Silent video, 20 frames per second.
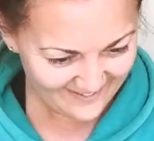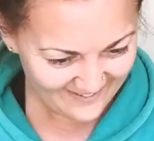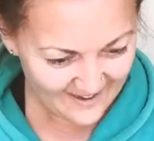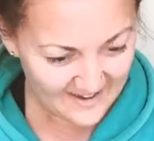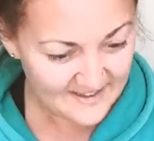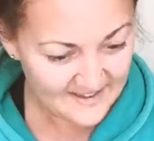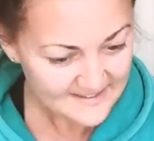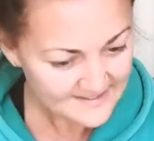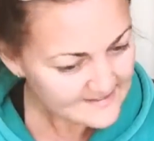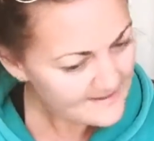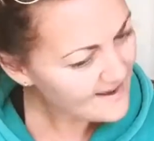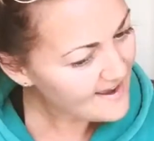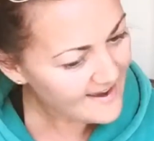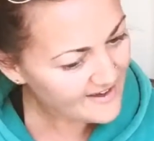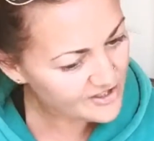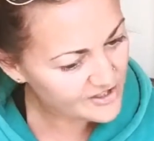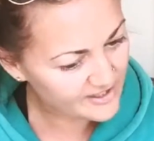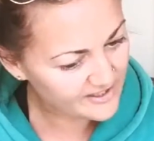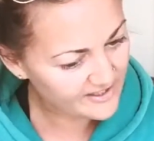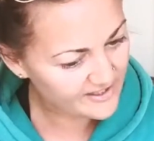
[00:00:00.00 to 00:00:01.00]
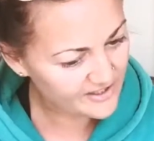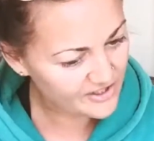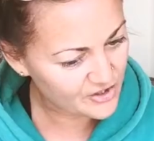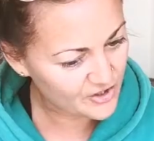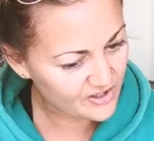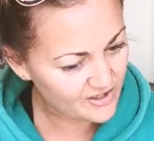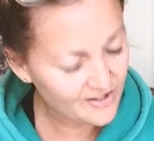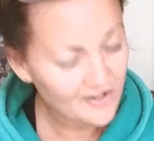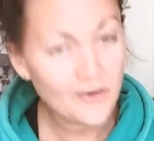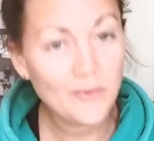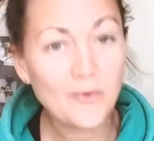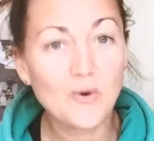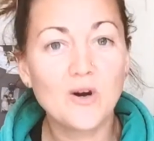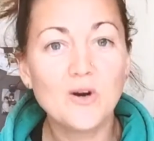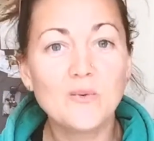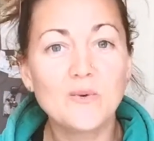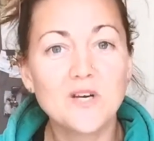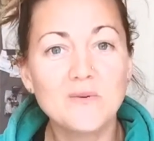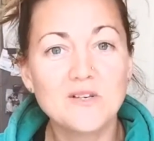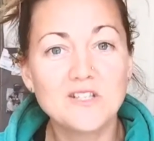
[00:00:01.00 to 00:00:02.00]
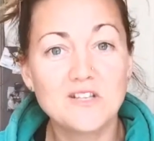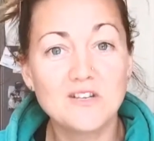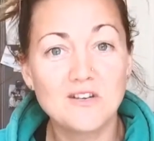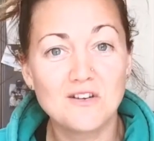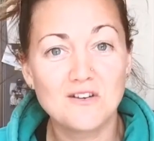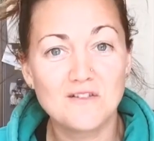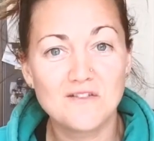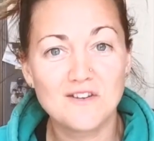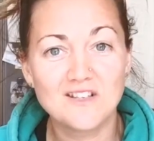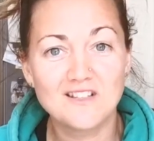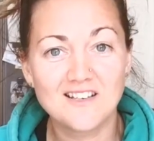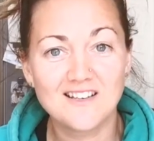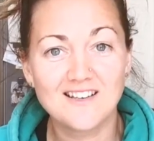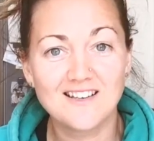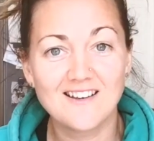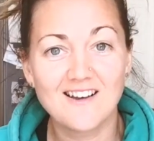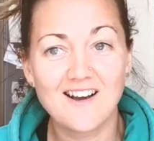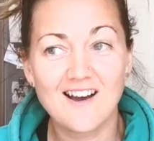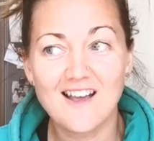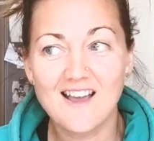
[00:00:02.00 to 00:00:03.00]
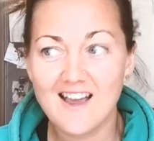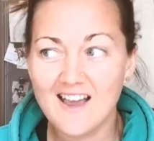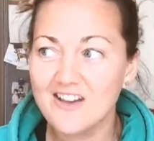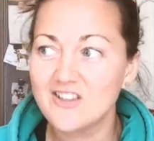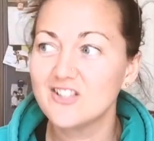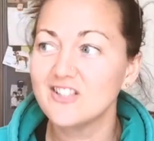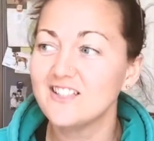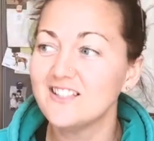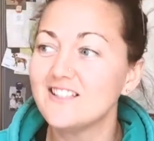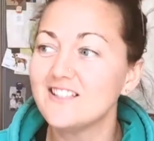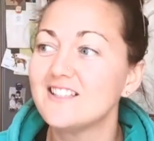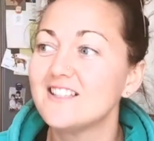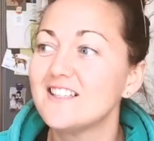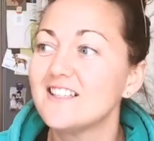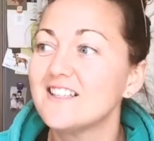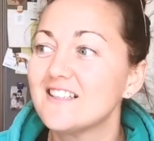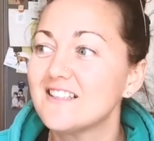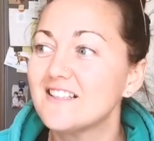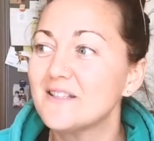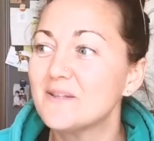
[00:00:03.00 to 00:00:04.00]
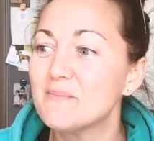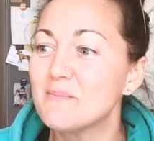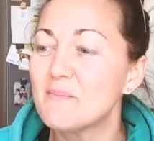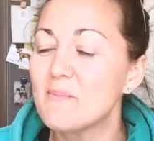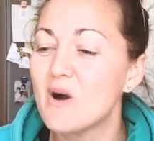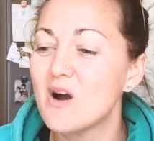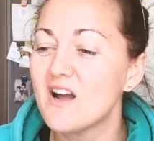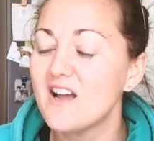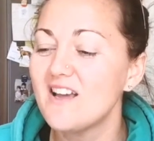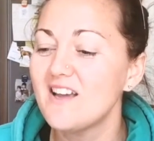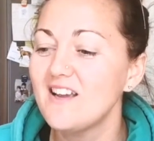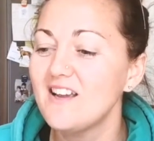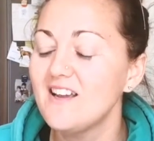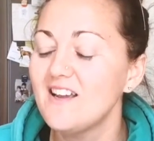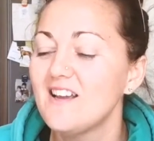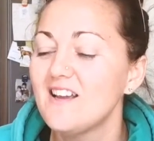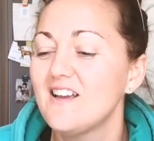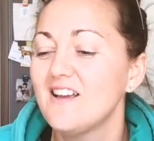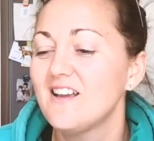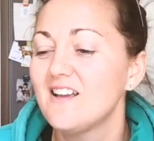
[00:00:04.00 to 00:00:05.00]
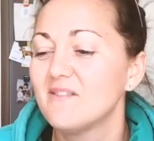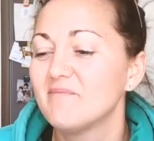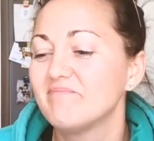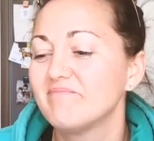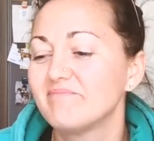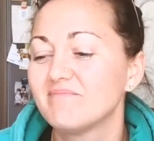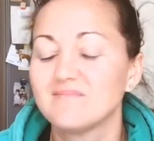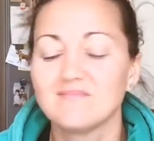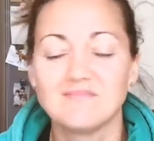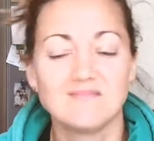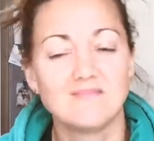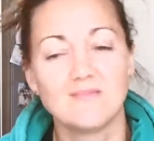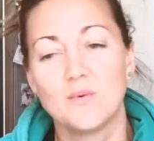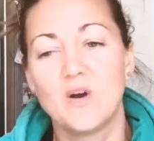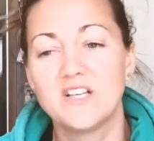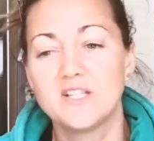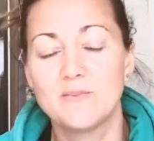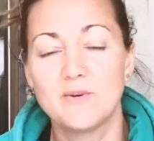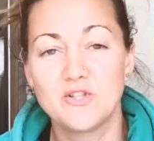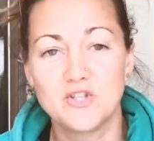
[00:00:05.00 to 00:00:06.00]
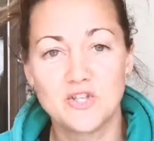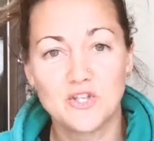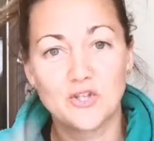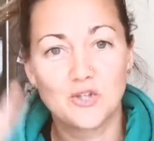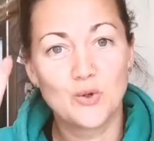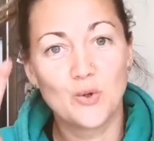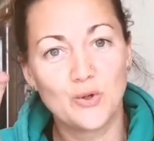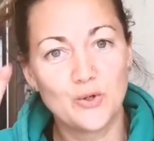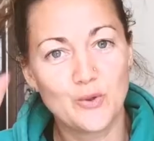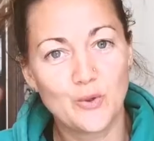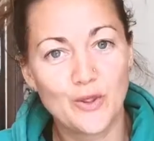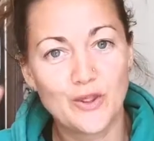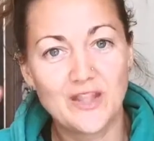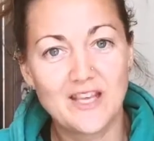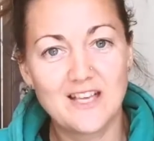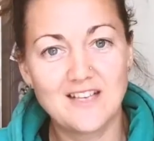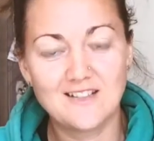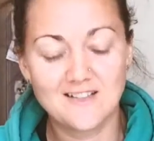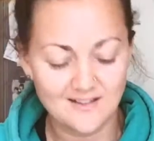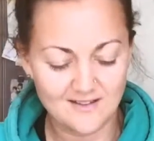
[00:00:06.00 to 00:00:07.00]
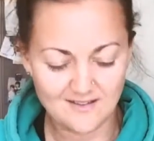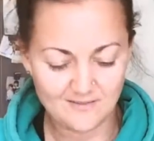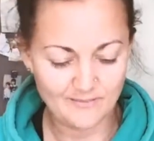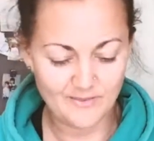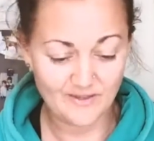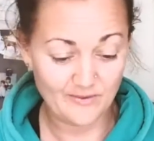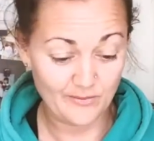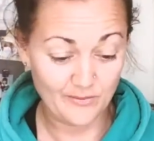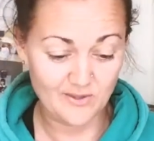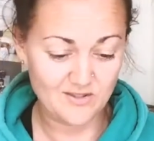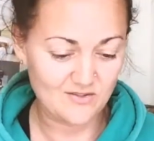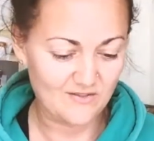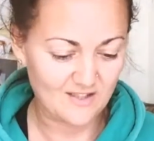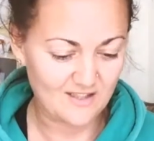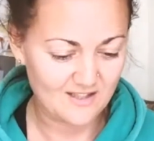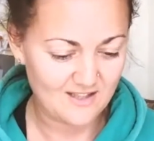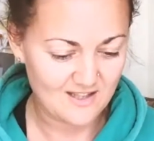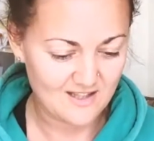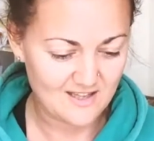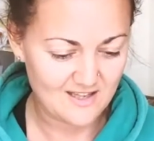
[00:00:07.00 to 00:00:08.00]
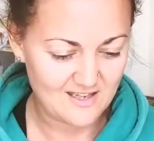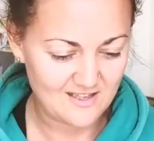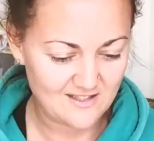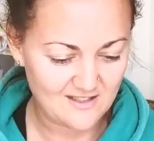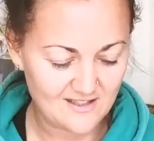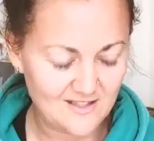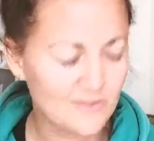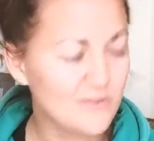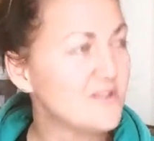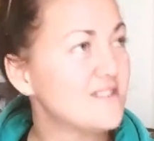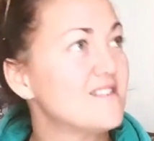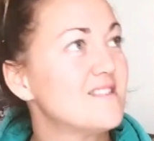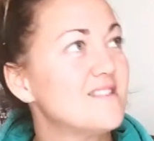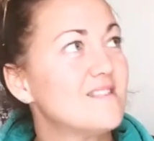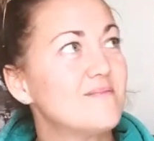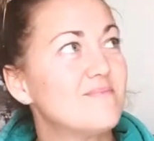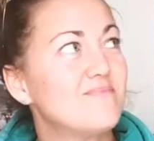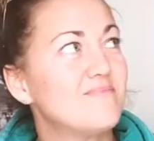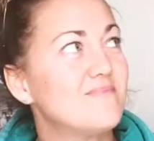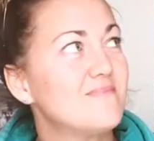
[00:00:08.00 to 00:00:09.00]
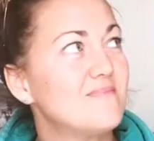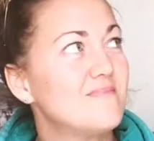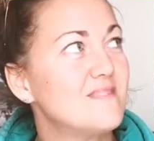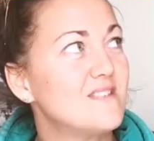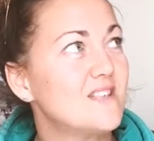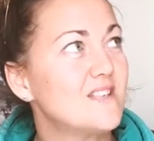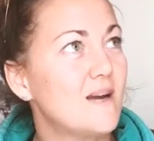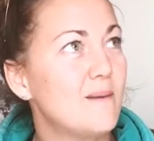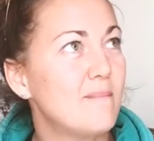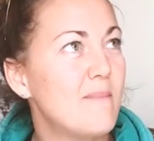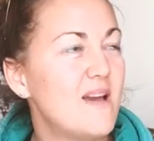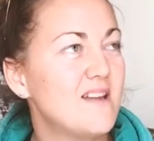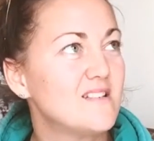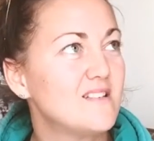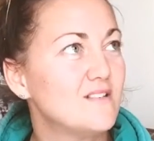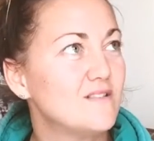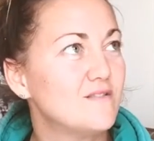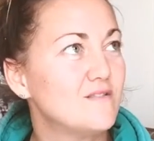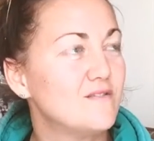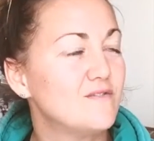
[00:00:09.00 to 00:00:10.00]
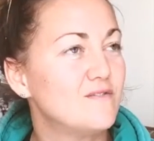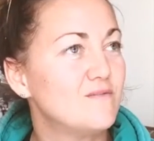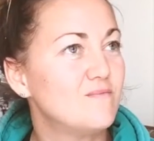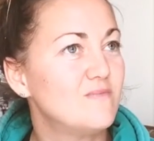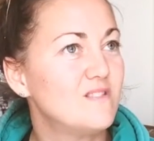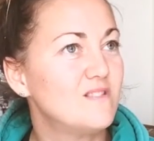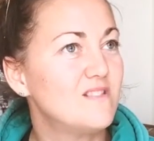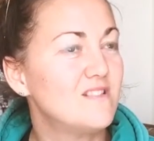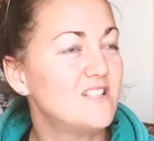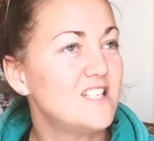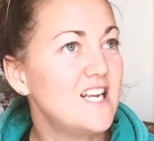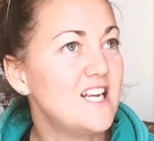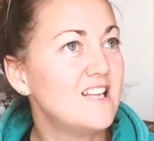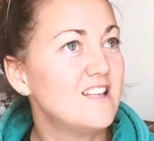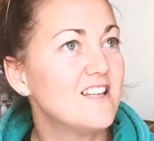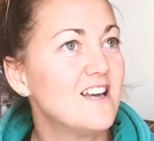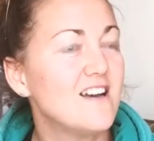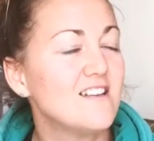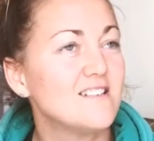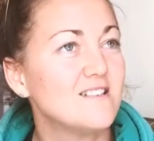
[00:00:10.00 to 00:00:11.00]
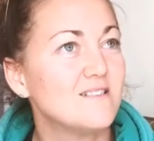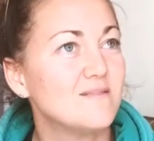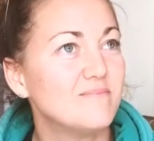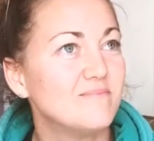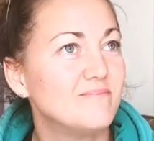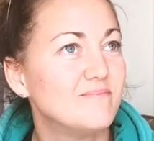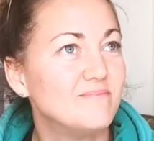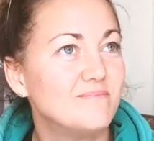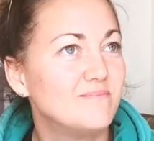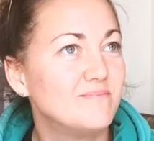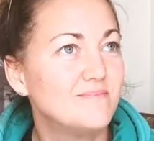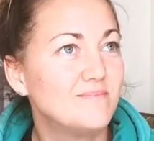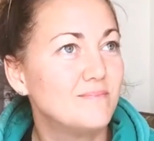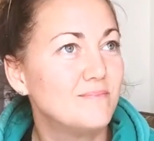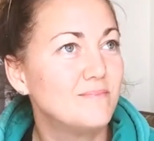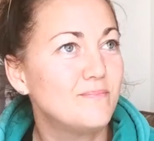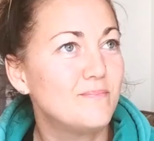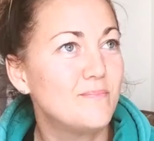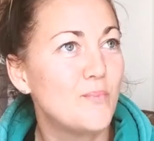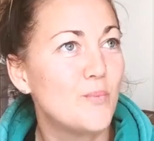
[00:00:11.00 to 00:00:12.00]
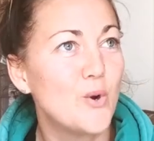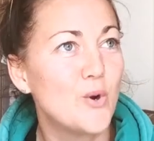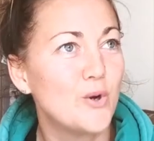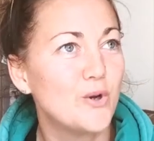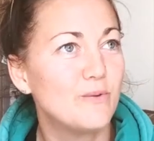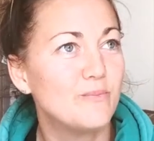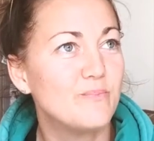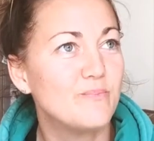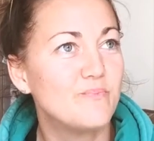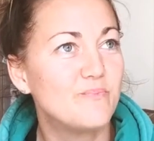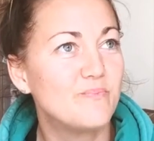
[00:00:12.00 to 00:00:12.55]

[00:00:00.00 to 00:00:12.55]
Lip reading: And it's actually you know what? When I went to university, I actually did my, I suppose you could call it your thesis, but it wasn't really the thesis. It was some massive 10,000 word